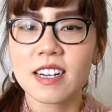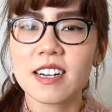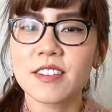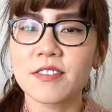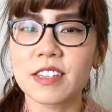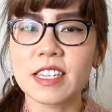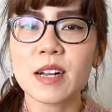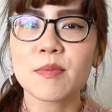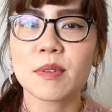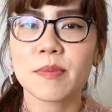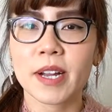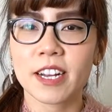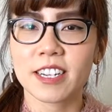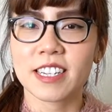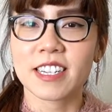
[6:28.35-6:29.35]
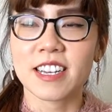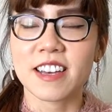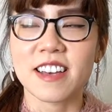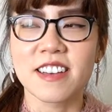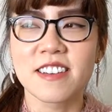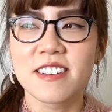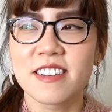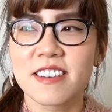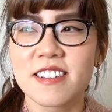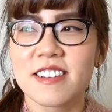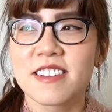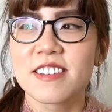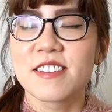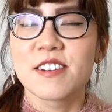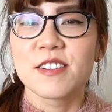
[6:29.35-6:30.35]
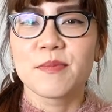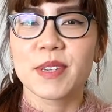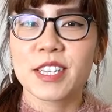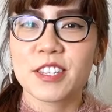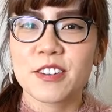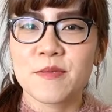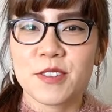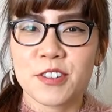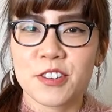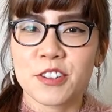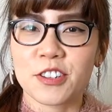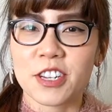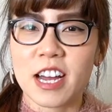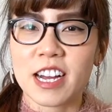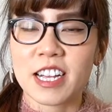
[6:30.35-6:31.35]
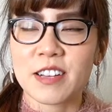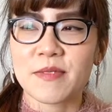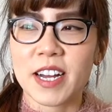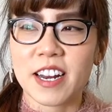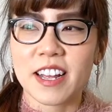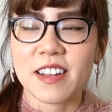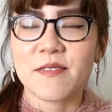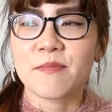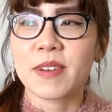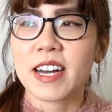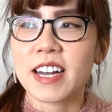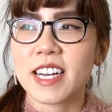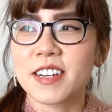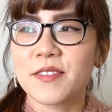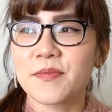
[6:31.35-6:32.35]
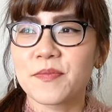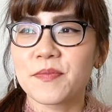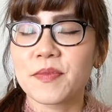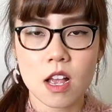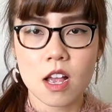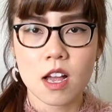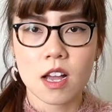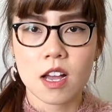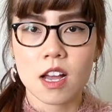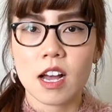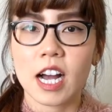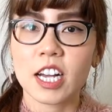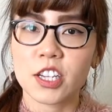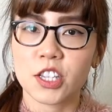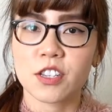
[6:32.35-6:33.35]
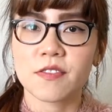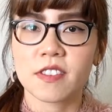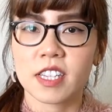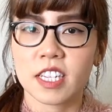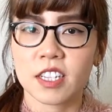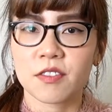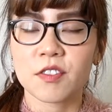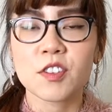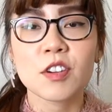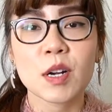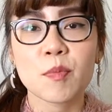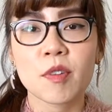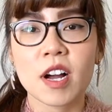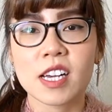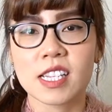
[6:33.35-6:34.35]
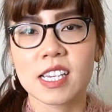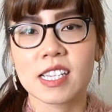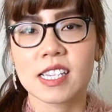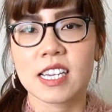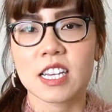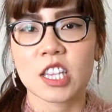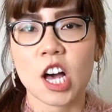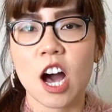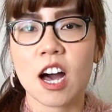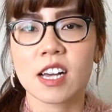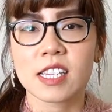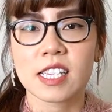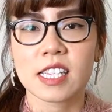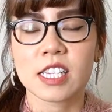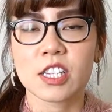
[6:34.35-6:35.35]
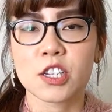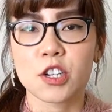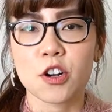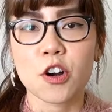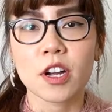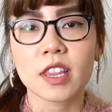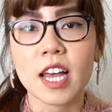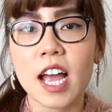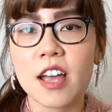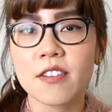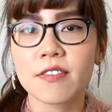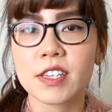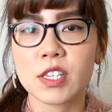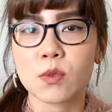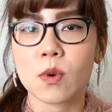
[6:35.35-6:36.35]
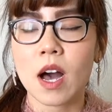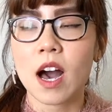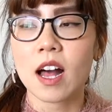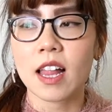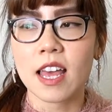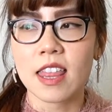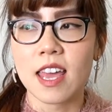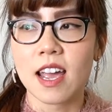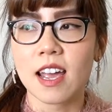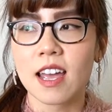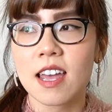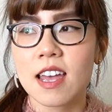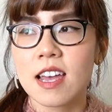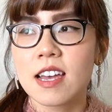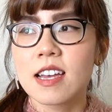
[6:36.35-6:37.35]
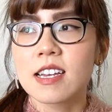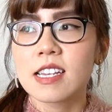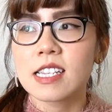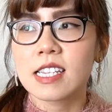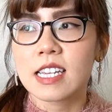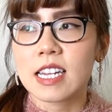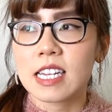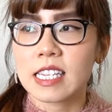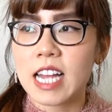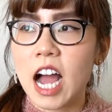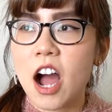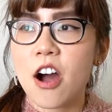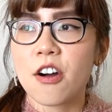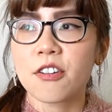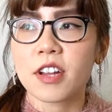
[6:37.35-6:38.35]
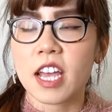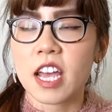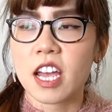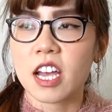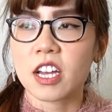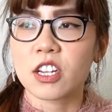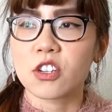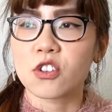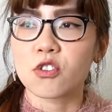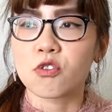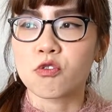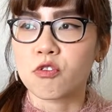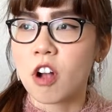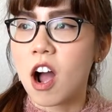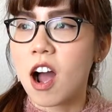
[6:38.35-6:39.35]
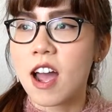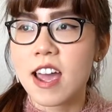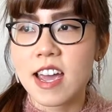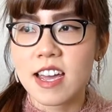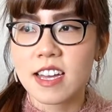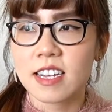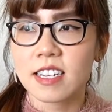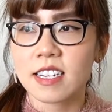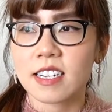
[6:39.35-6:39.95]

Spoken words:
Was not prepared to be so emotional talking about it, but I also feel like if you are processing loss in your life as well, I think sitting down and drawing,